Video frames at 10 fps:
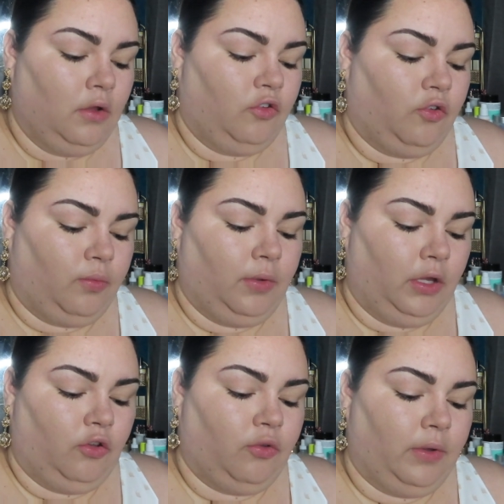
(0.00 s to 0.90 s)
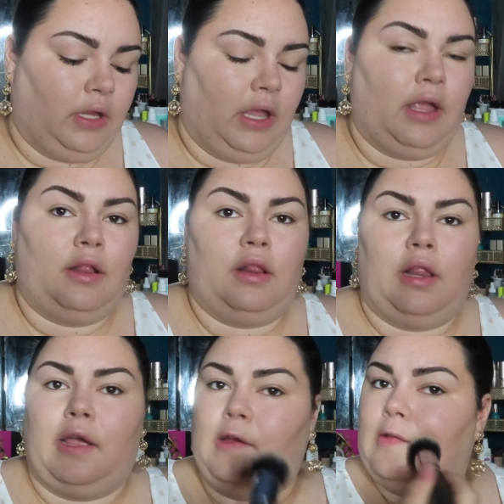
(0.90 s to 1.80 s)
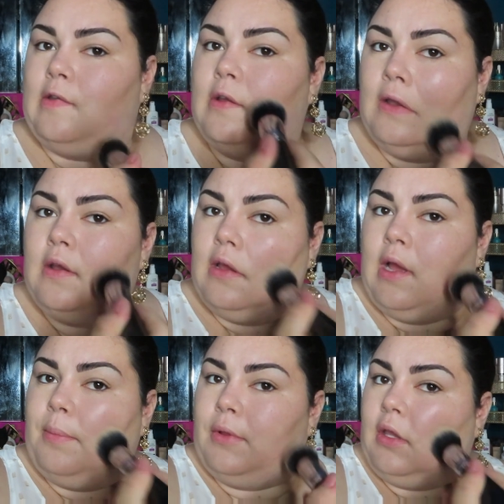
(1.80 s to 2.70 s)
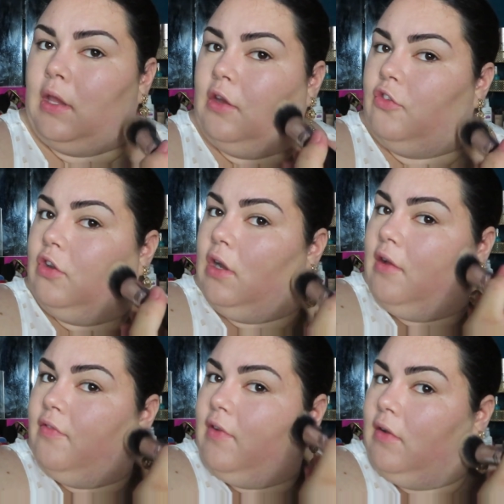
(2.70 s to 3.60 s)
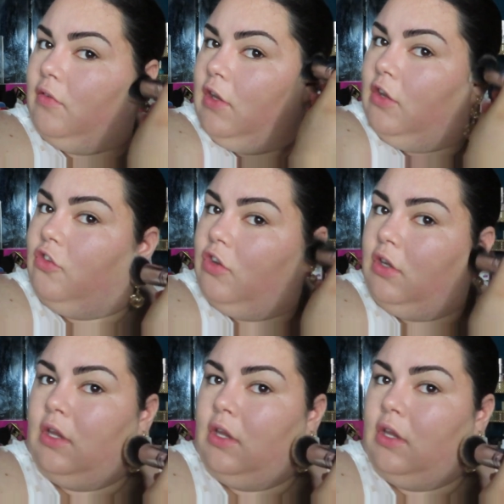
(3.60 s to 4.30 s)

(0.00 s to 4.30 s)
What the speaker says: Just really doing a light application of foundation